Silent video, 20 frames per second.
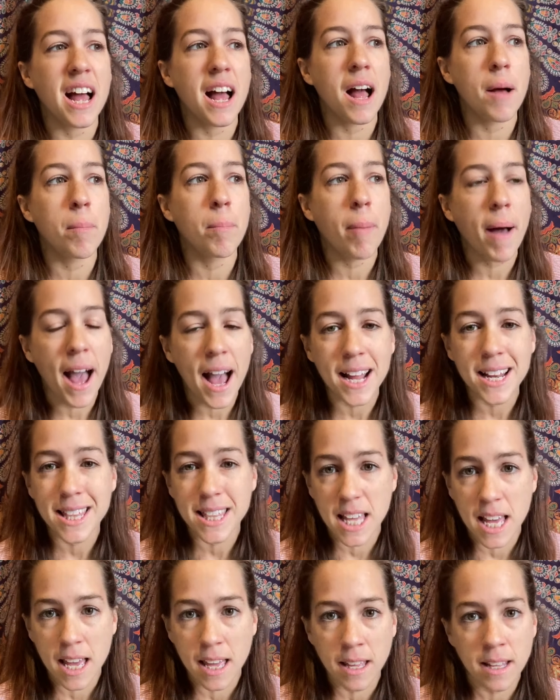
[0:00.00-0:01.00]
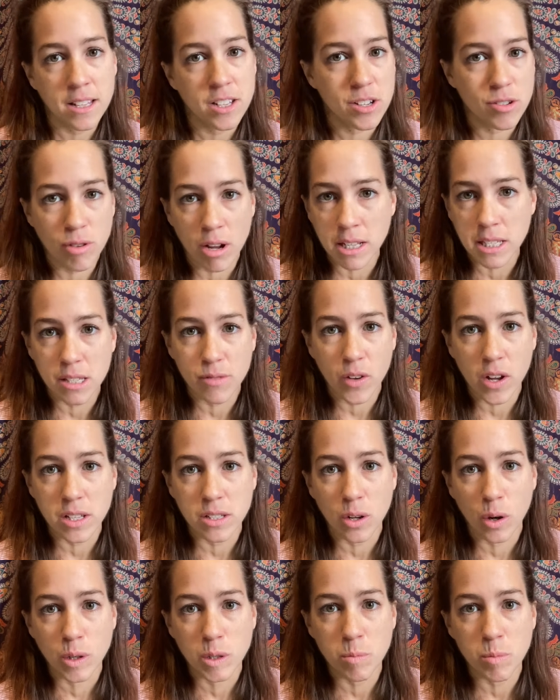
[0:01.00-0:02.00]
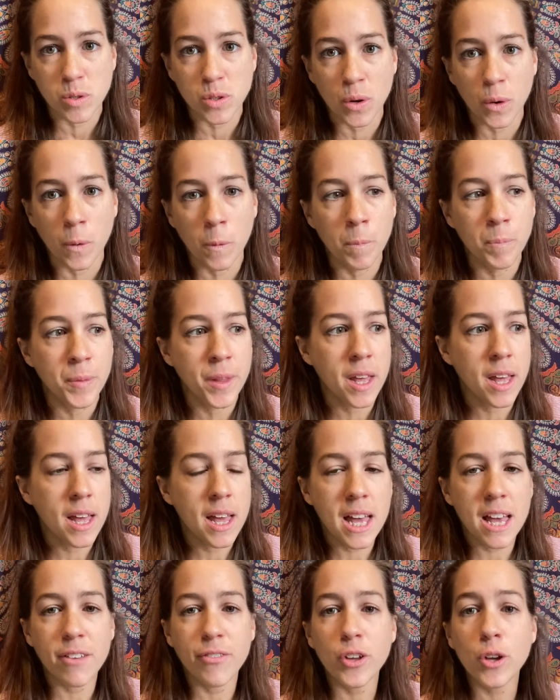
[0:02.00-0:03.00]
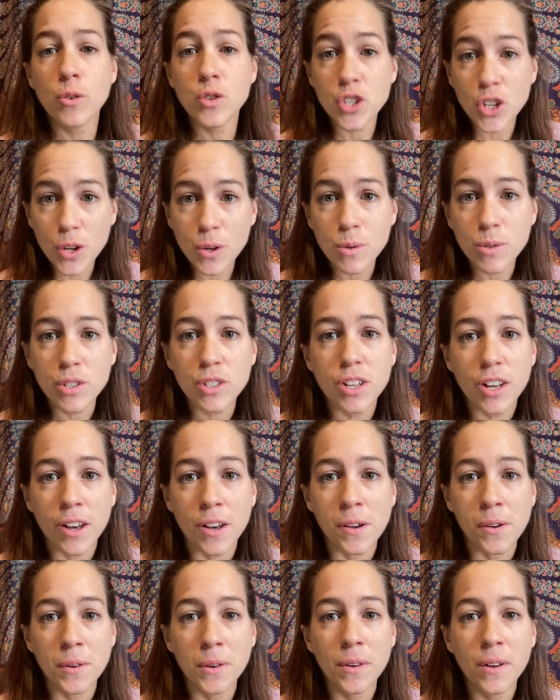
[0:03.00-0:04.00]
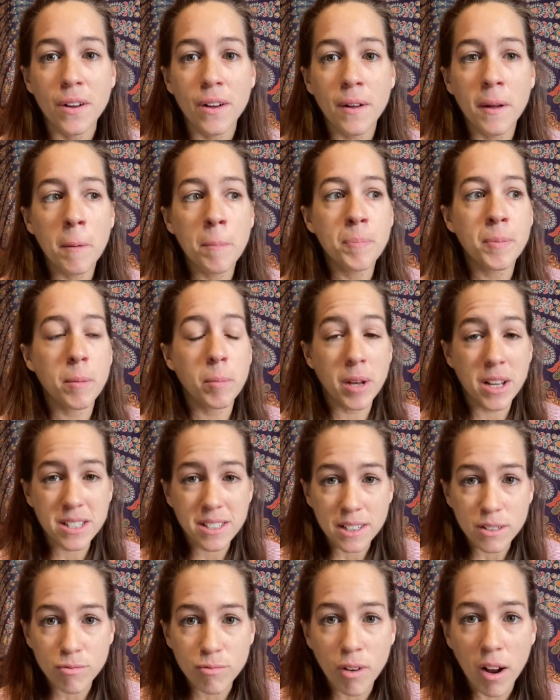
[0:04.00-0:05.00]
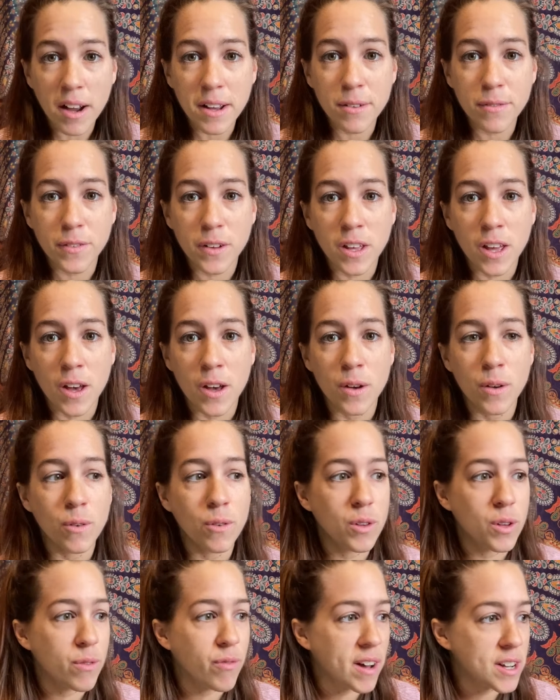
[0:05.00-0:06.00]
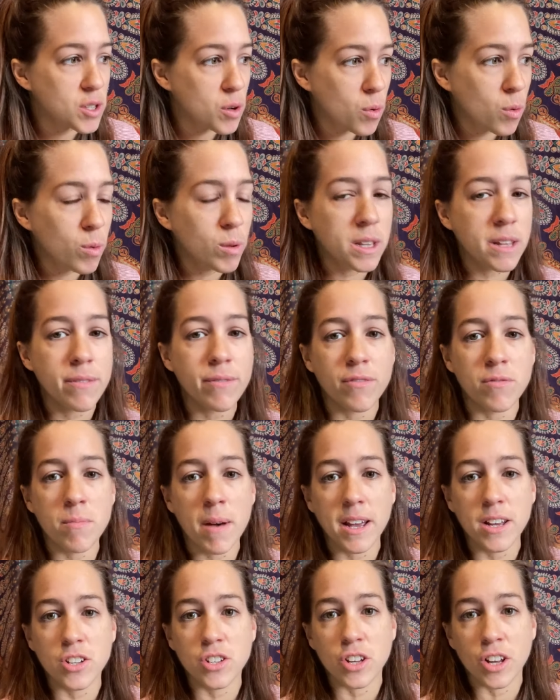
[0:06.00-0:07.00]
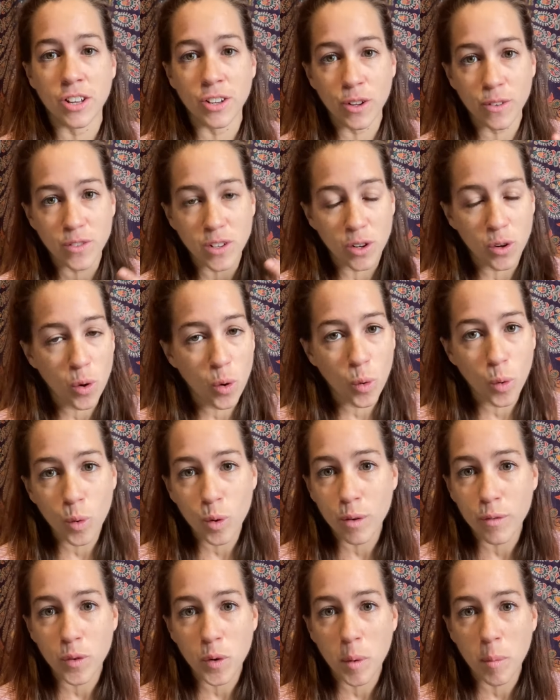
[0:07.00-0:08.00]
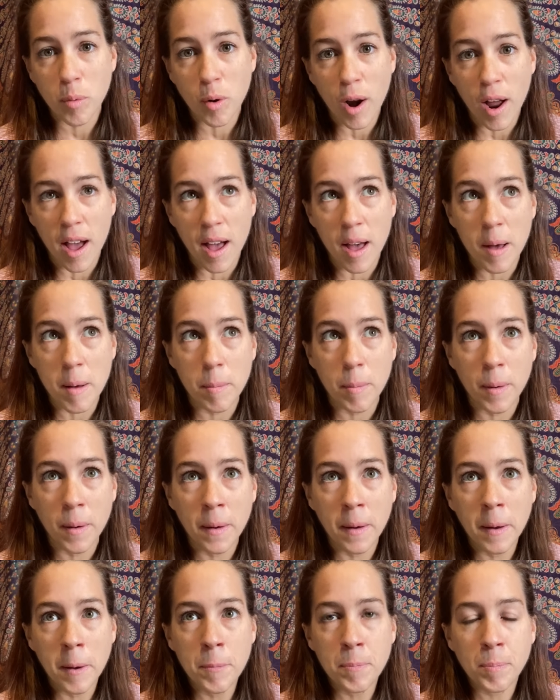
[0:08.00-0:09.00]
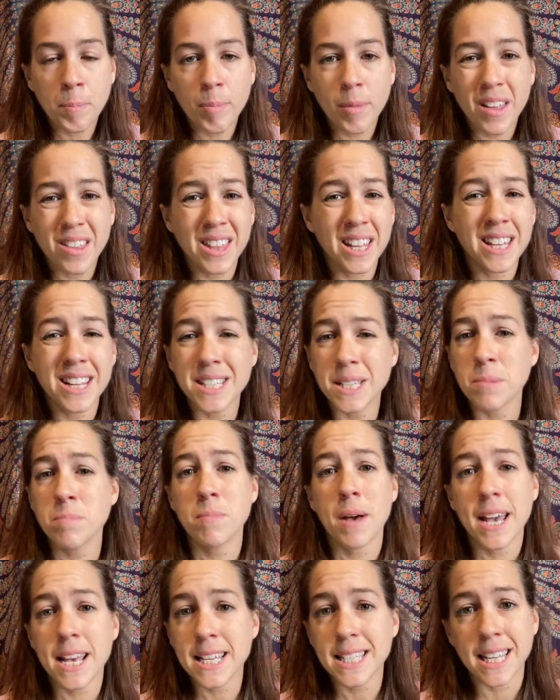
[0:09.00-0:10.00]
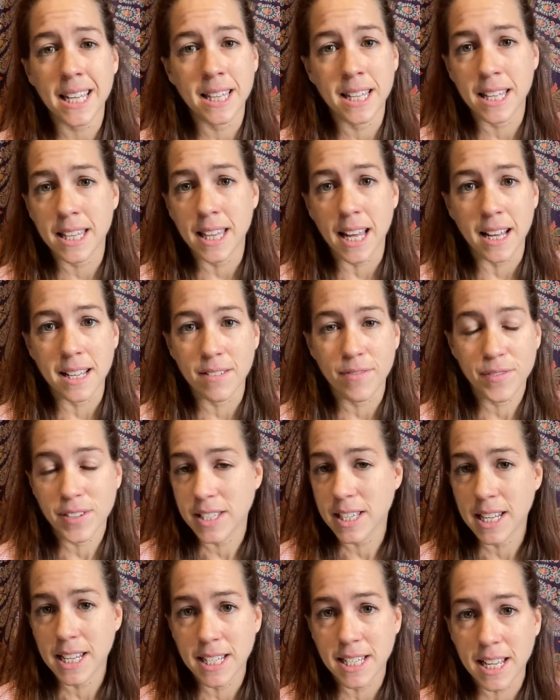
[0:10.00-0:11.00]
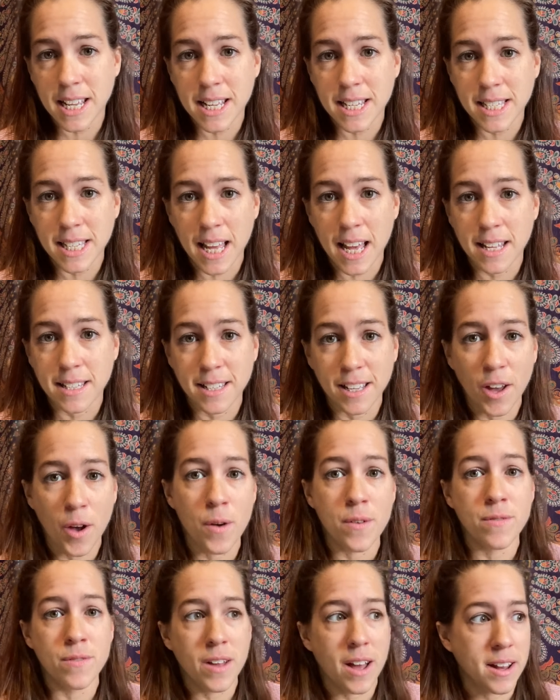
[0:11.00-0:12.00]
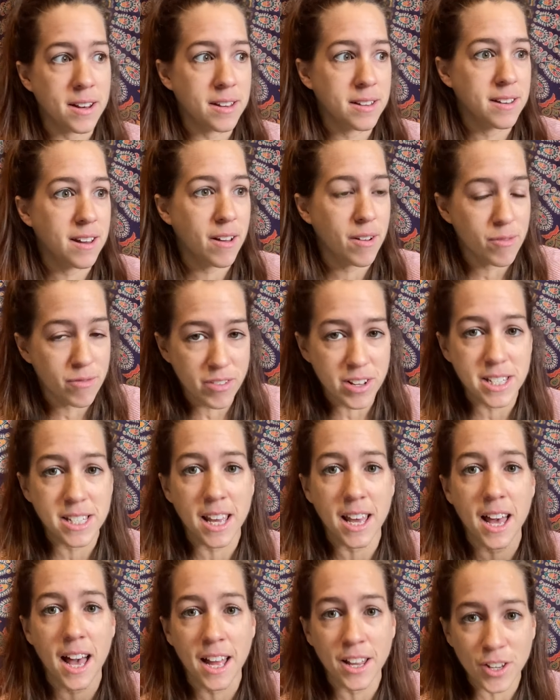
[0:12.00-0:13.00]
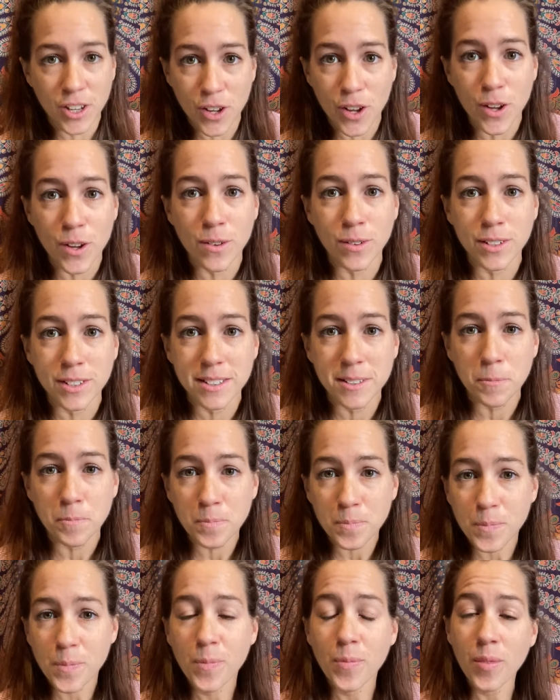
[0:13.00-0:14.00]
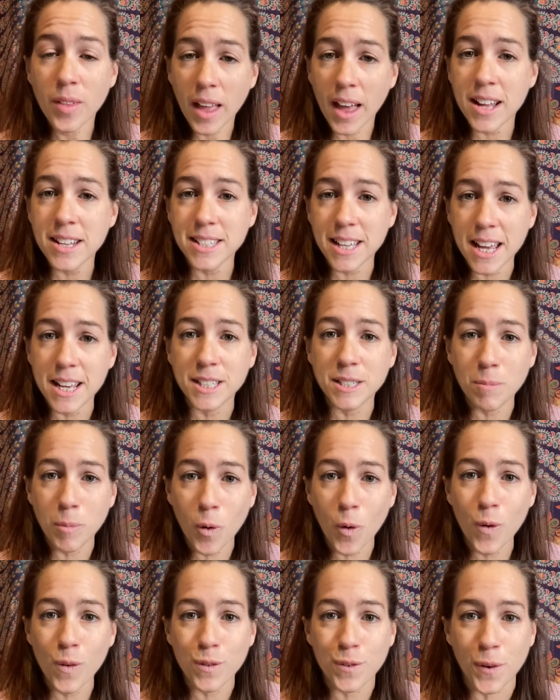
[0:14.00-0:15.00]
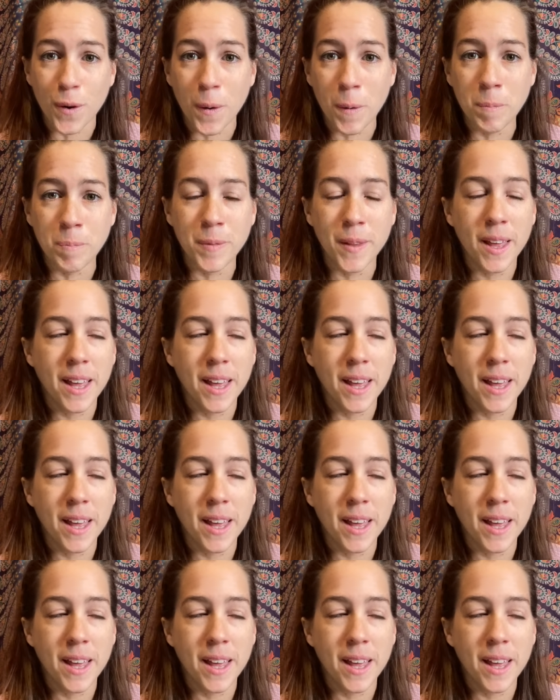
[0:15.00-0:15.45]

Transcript: a bad thing to transfer to hospital. If you choose to, because it's right for you, you've had all the information, you've done all of your prep, then that's amazing that that facility is there to go and visit and use and take support from.